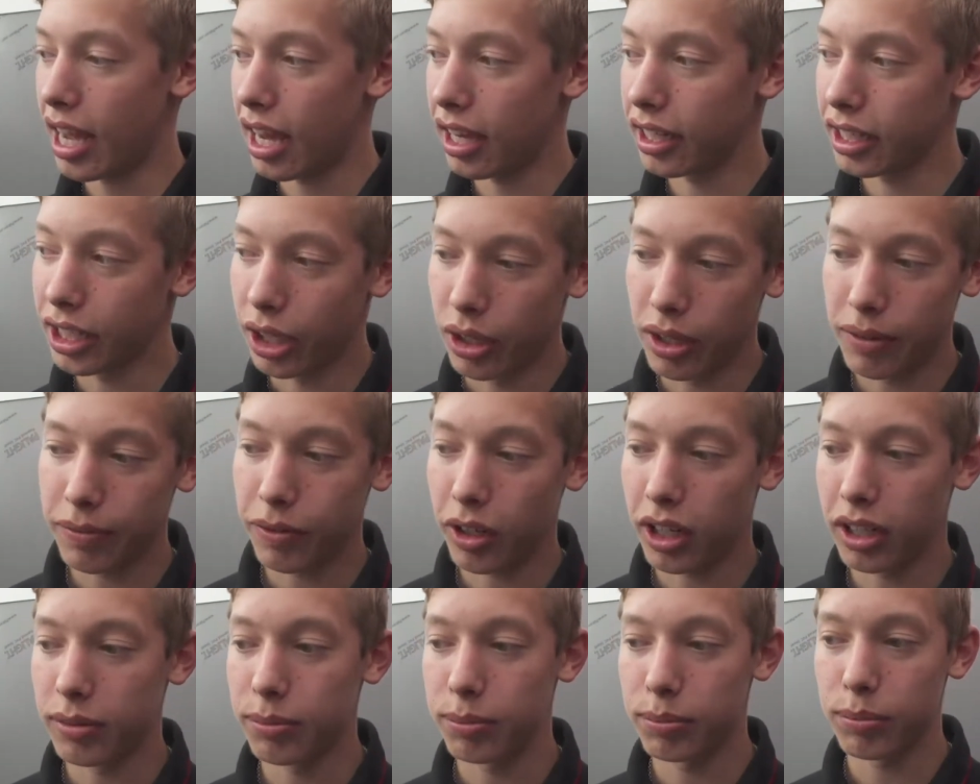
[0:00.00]
you know, if
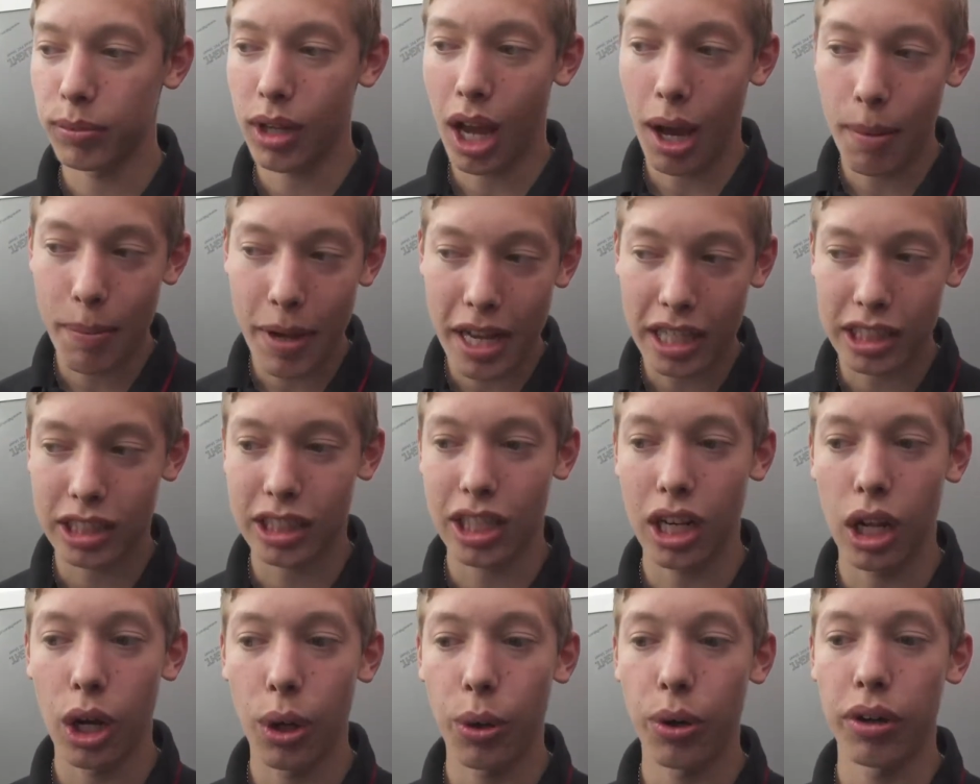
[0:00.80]
I'm a bit
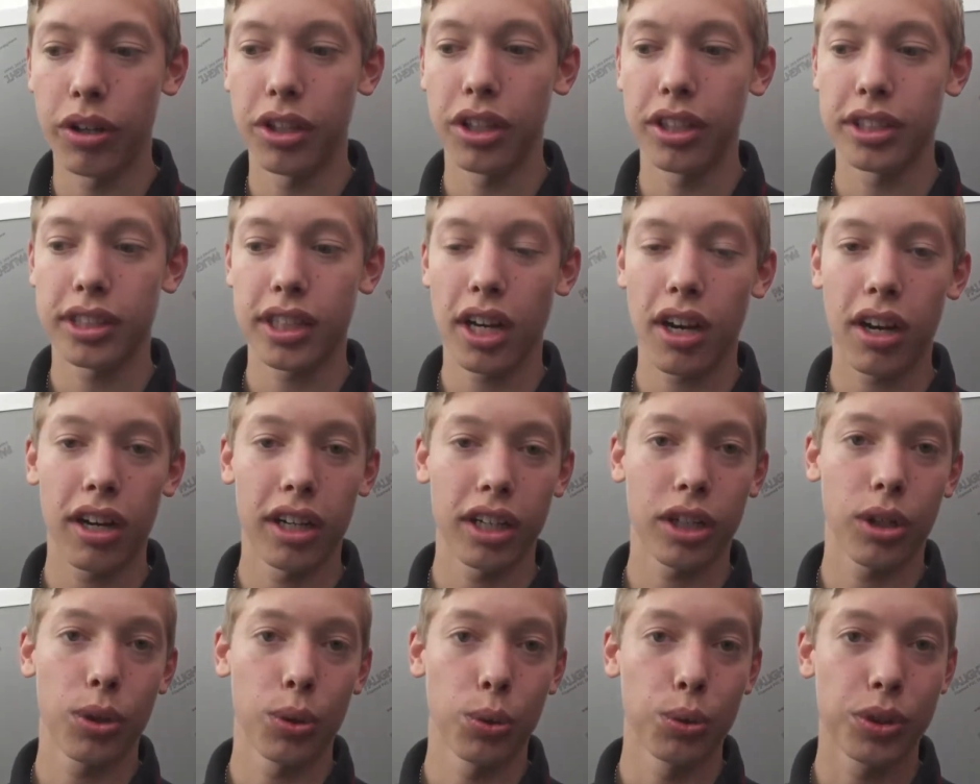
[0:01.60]
slower and the
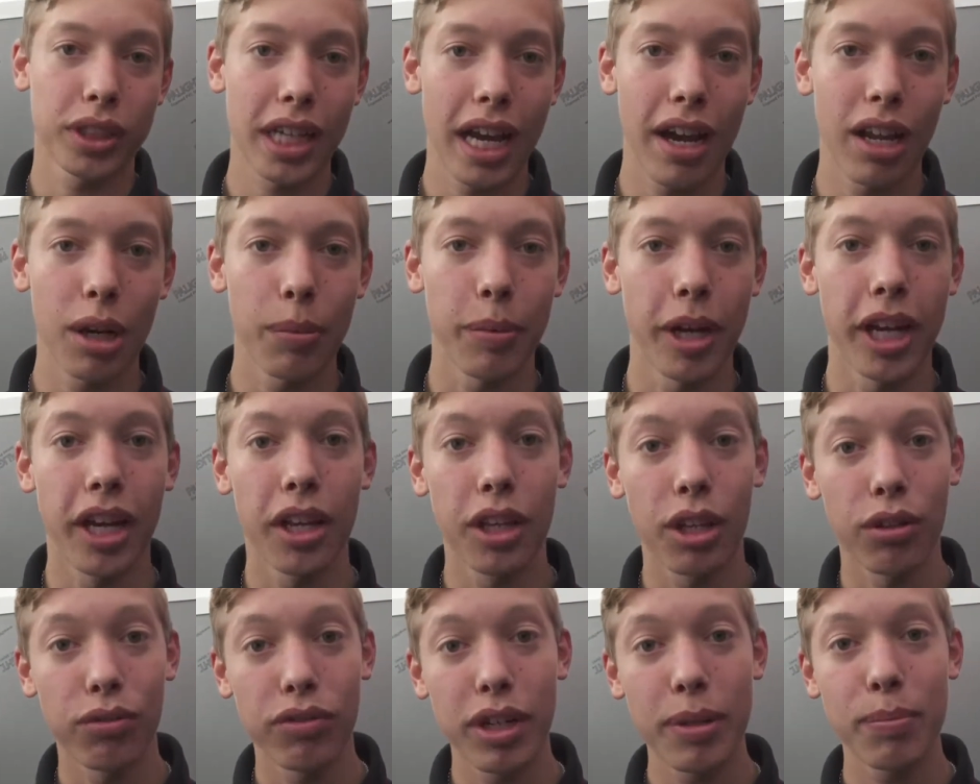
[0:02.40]
tyre cools down a bit,
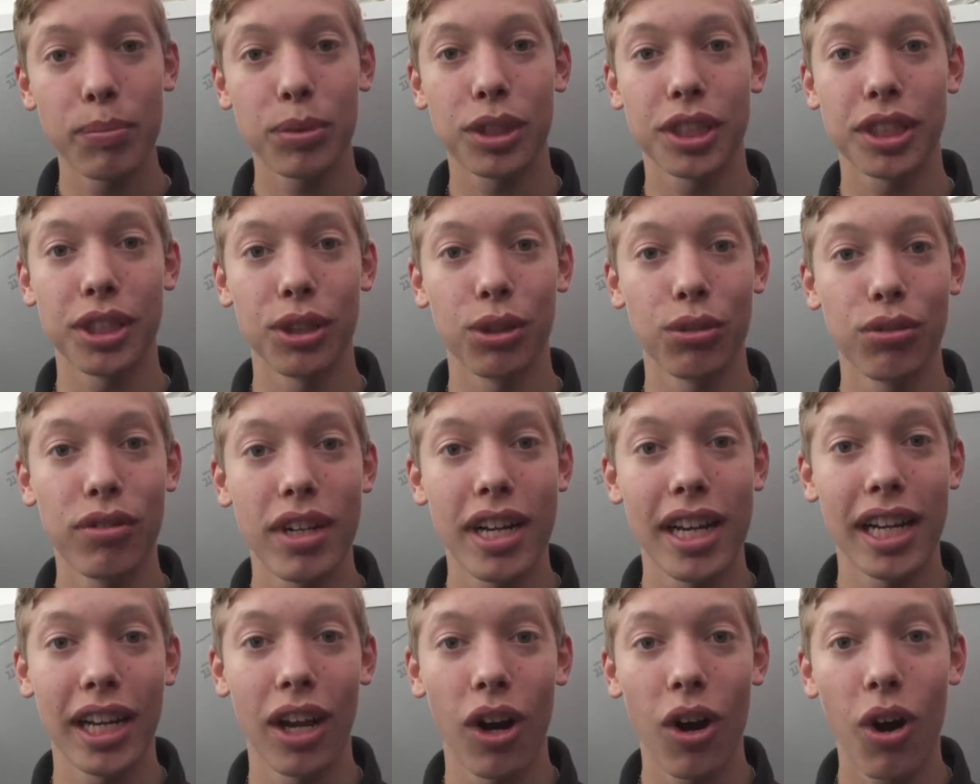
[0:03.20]
the rim's still
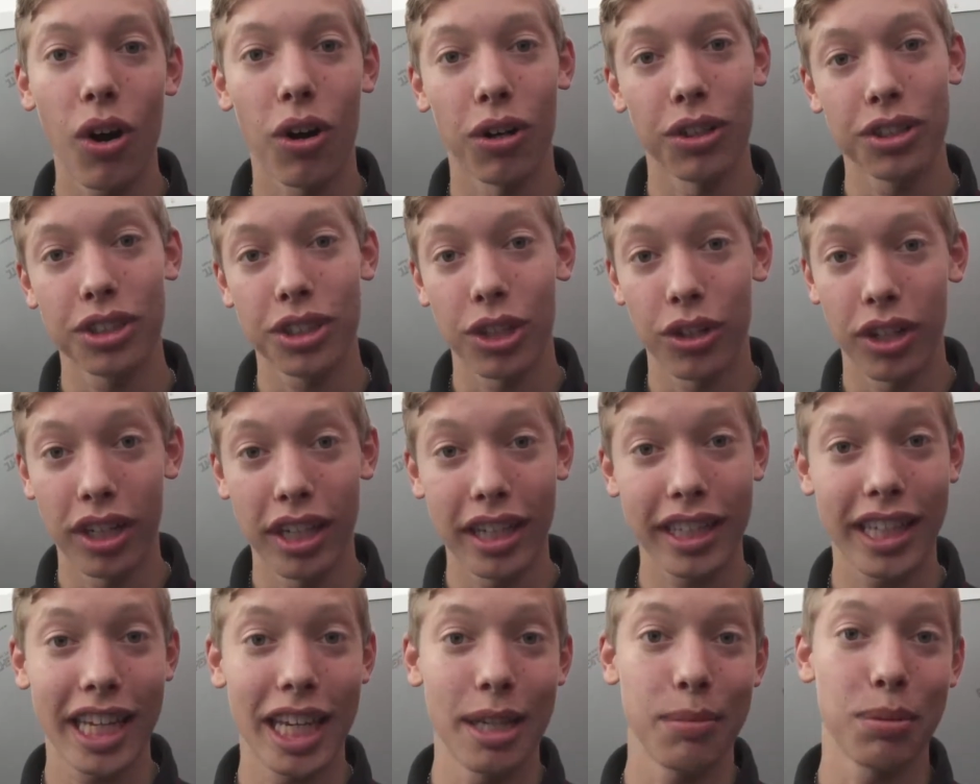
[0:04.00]
really hot, so that
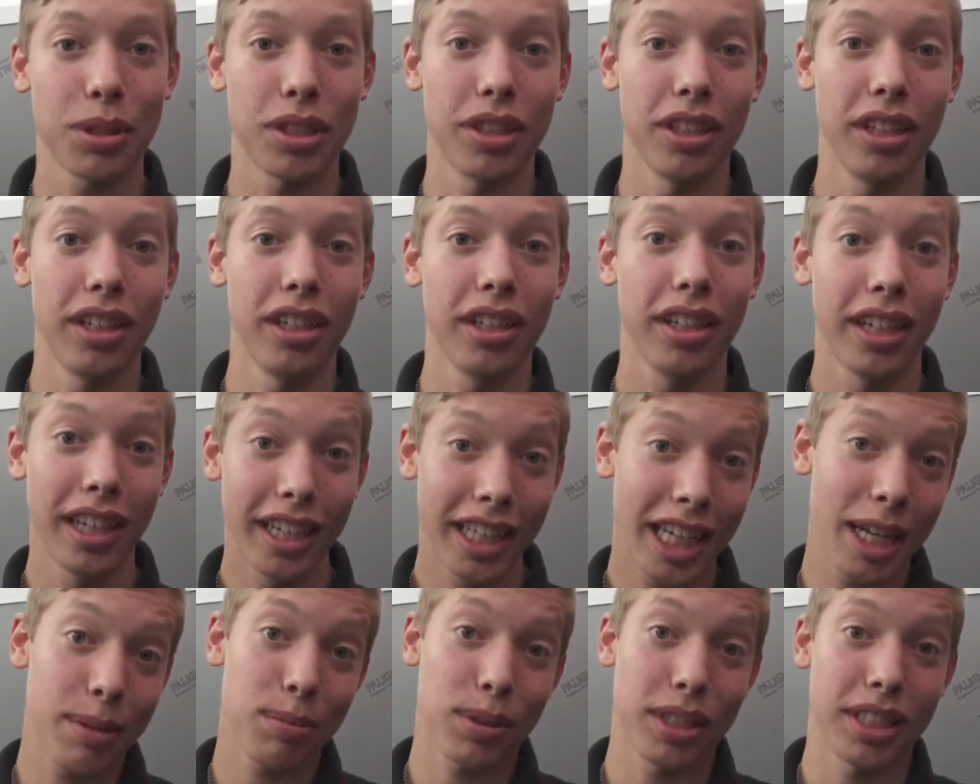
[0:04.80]
it keeps
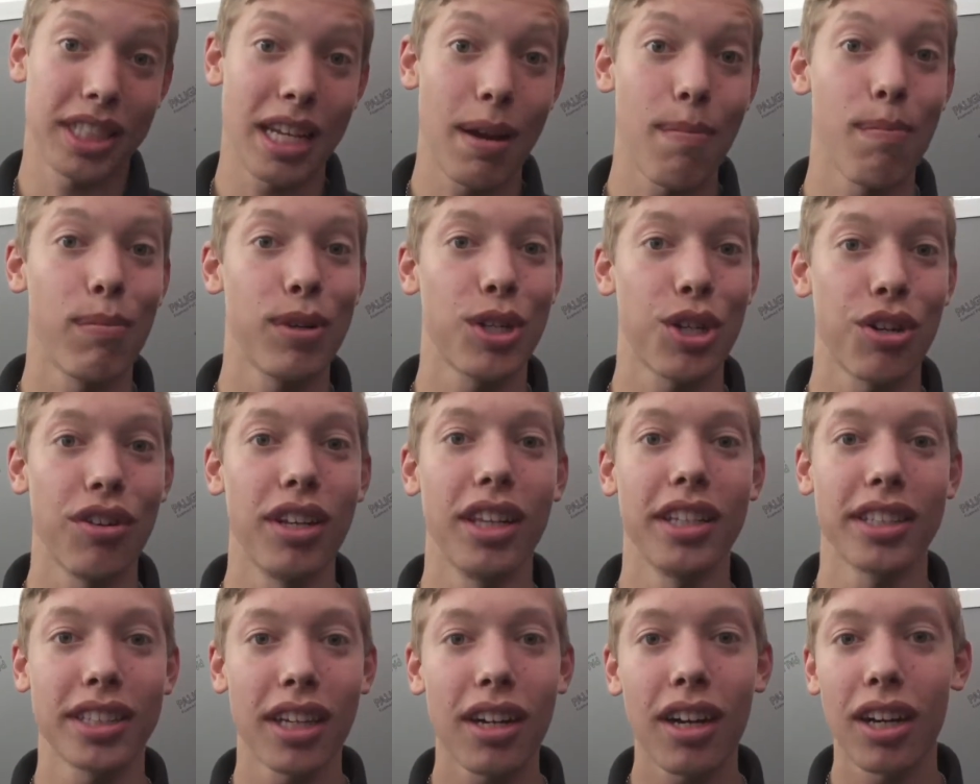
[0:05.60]
the temperature in
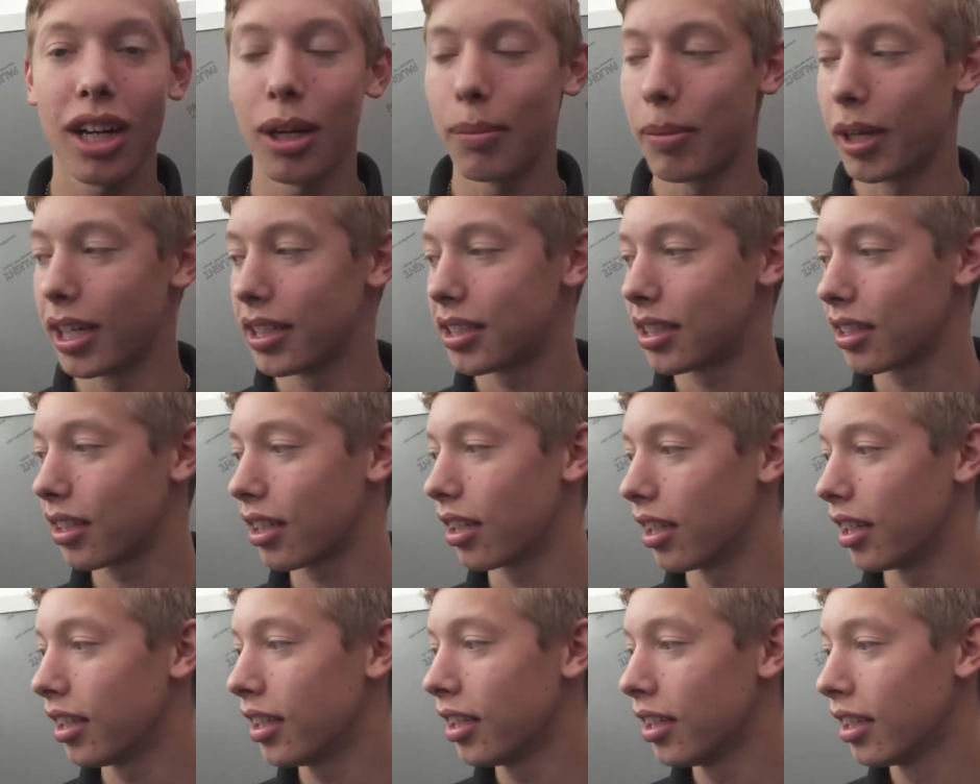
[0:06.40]
the tyre
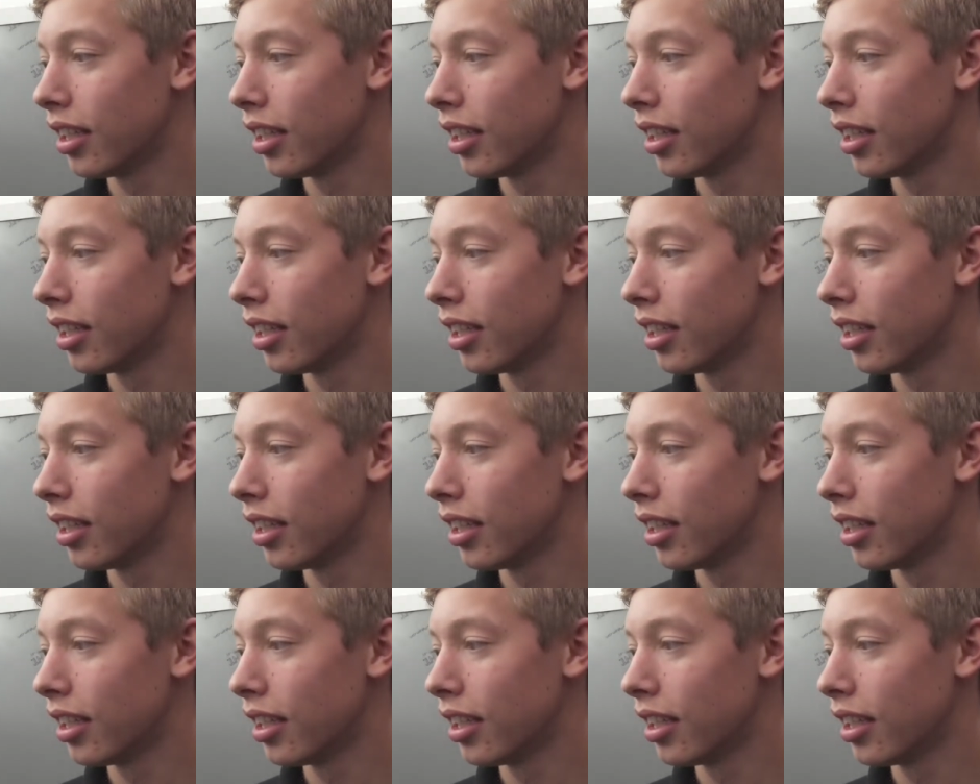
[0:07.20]
basically.